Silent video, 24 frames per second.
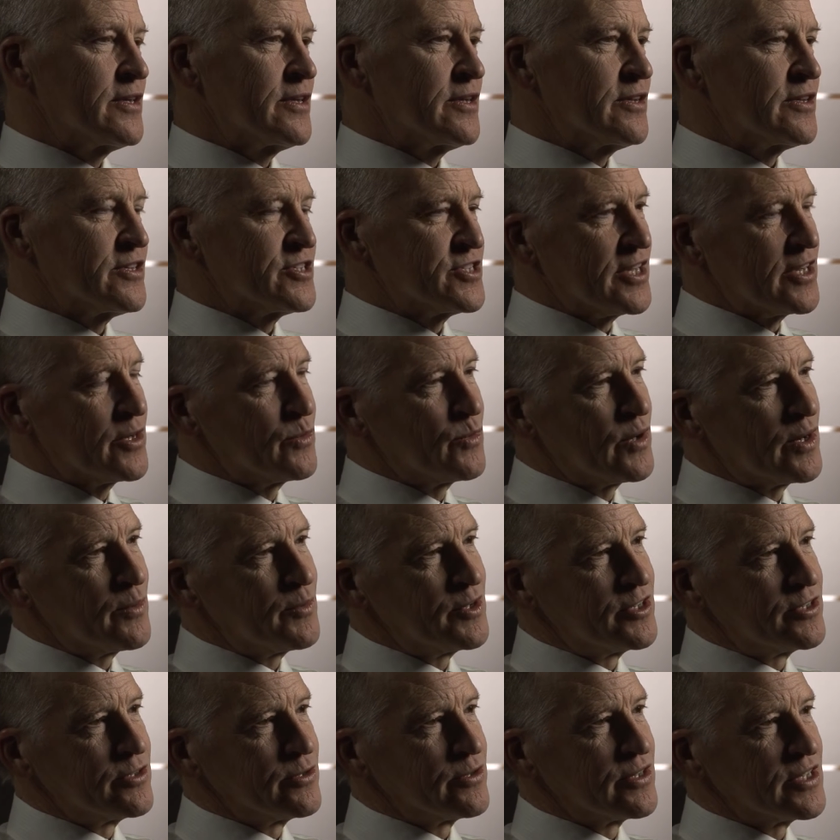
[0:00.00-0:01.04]
The second way
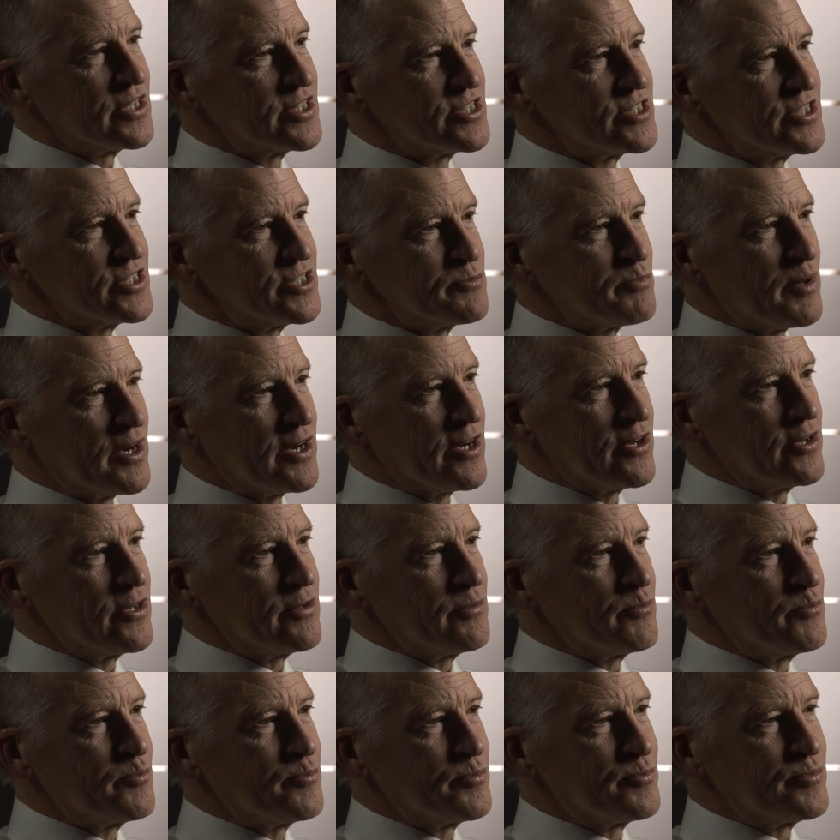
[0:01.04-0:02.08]
we do this is by
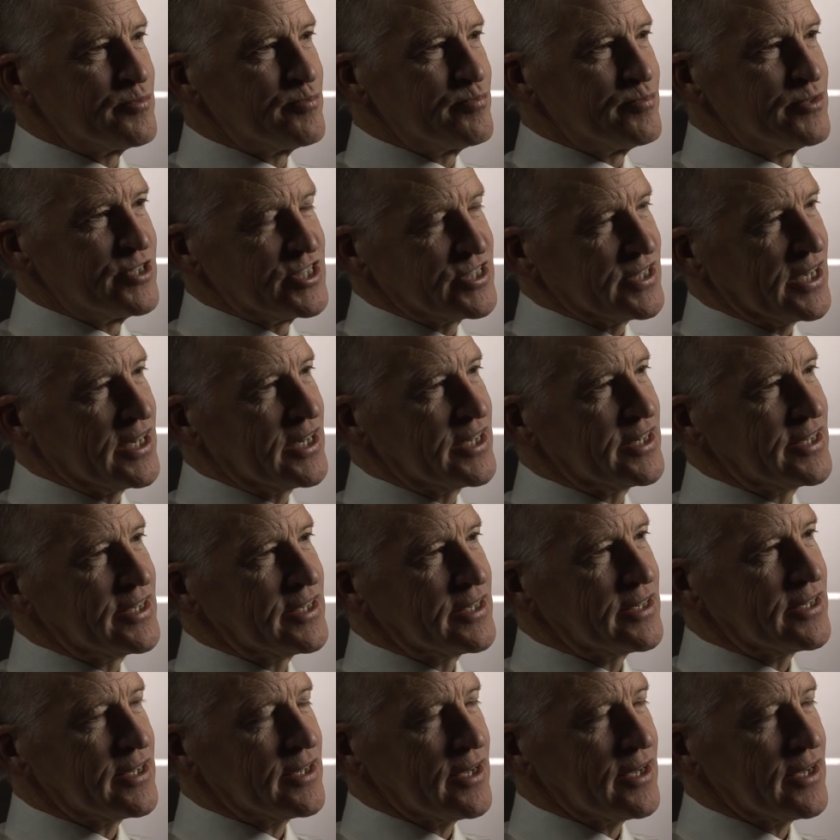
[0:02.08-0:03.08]
designing